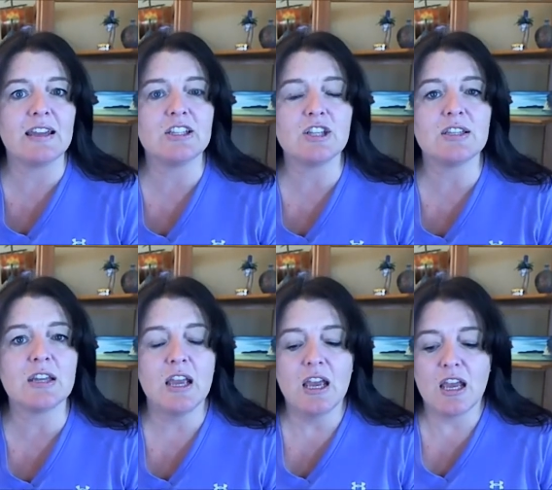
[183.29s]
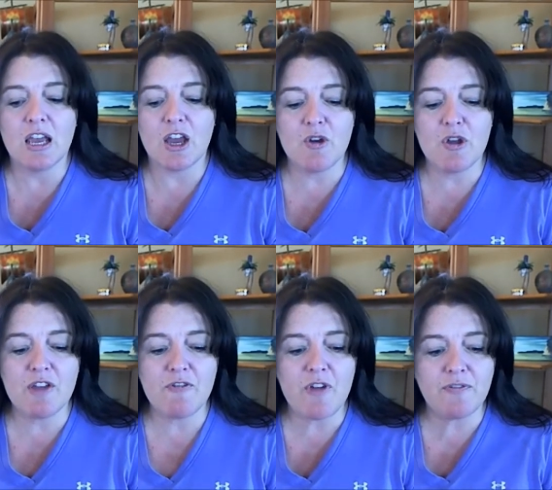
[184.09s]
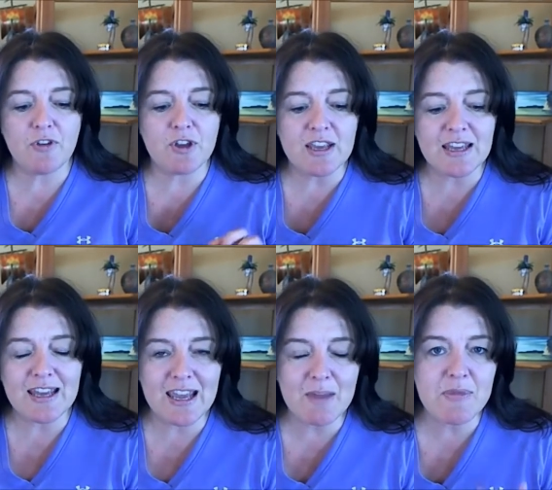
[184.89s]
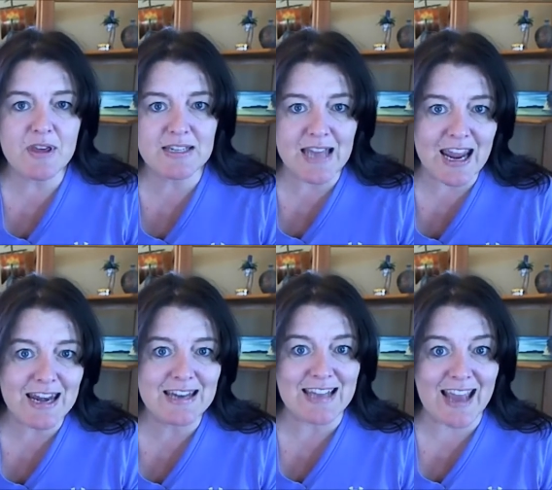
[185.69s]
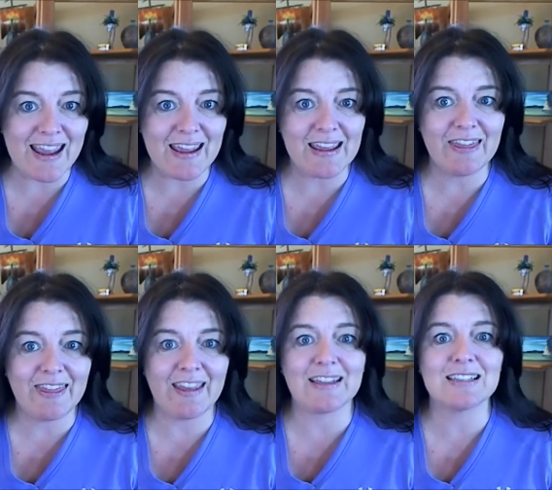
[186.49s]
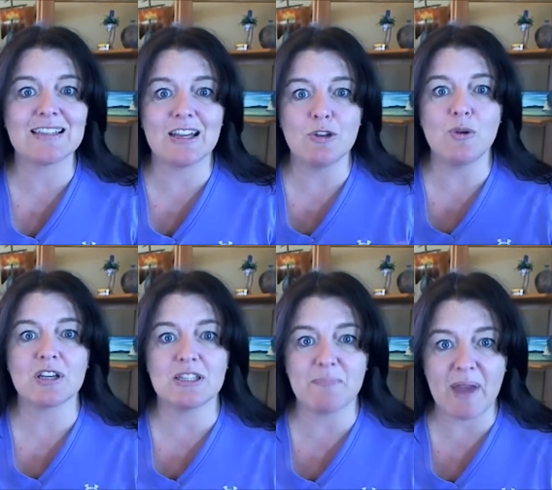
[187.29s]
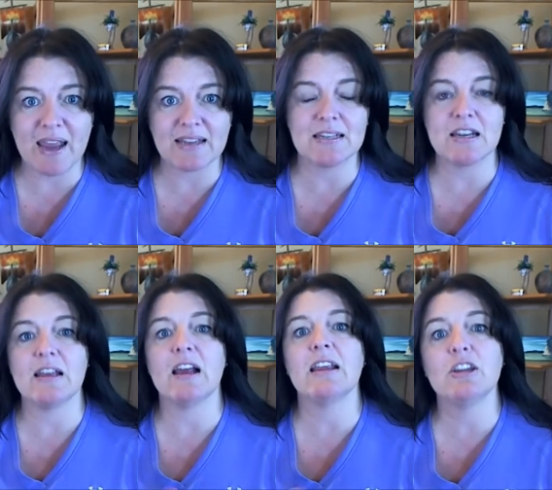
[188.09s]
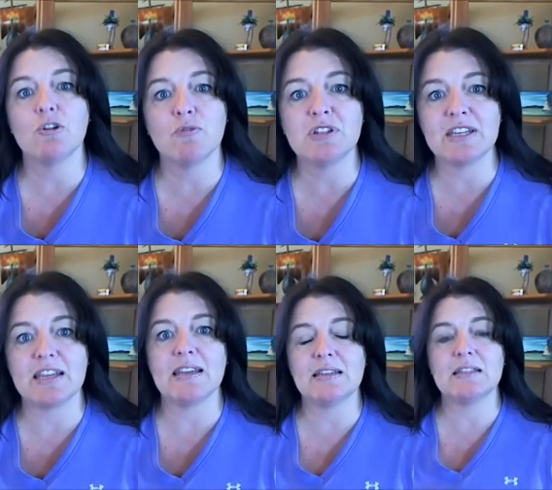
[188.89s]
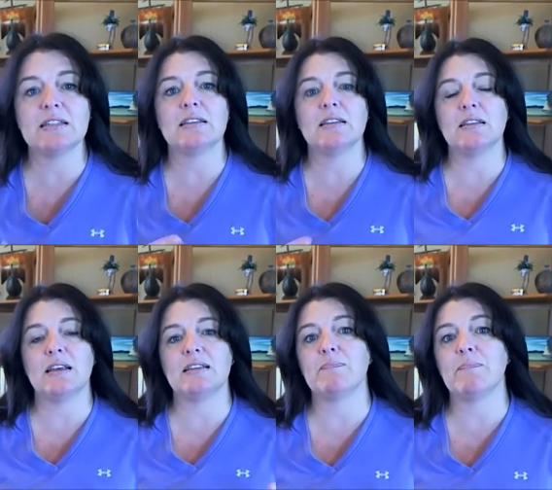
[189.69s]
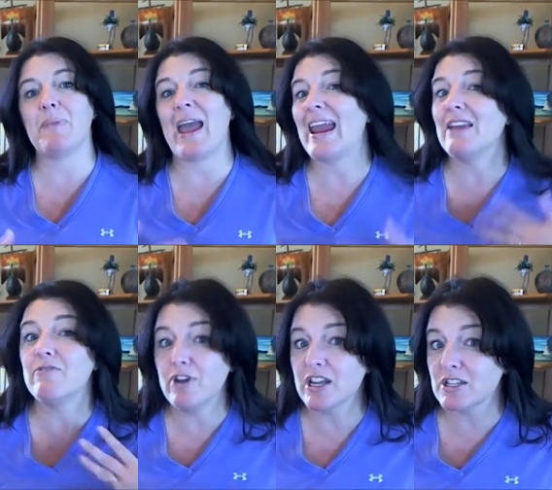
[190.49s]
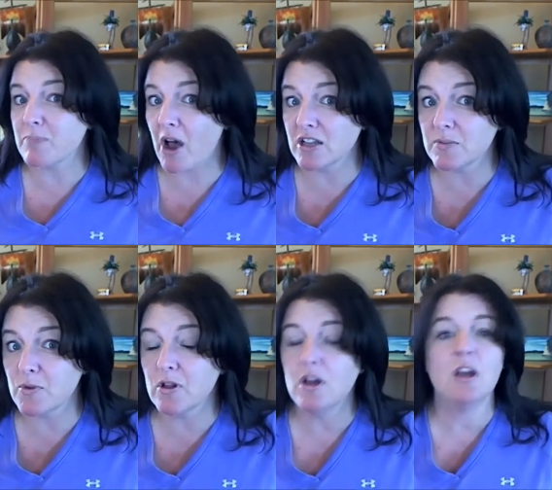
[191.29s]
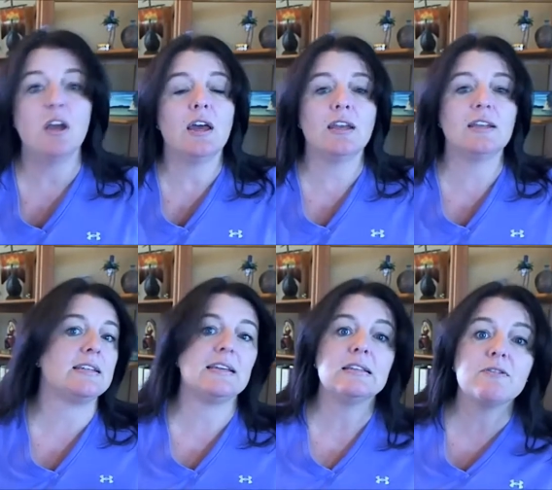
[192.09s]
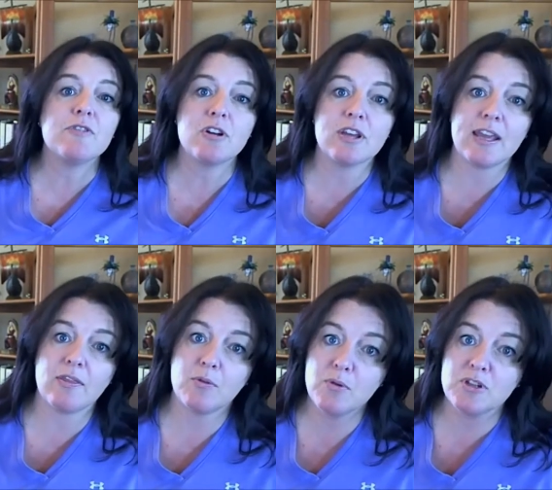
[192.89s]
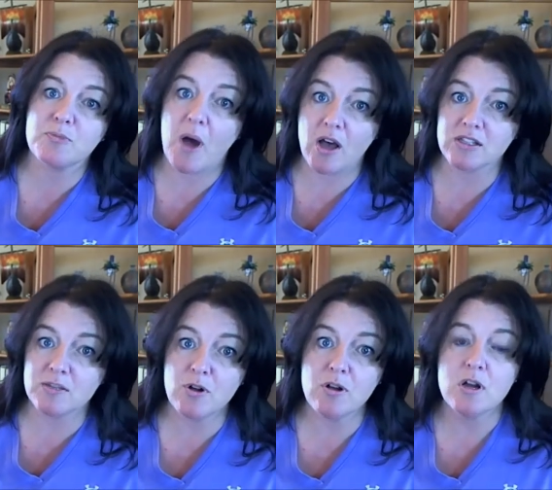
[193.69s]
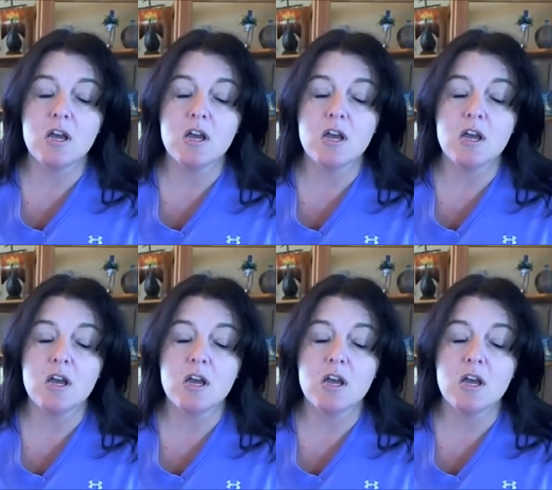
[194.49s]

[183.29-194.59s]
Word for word: It's just that uh, if if you can keep the day to day things that you expect in a, in your routine as pain free as possible and as easy for you to get through as possible,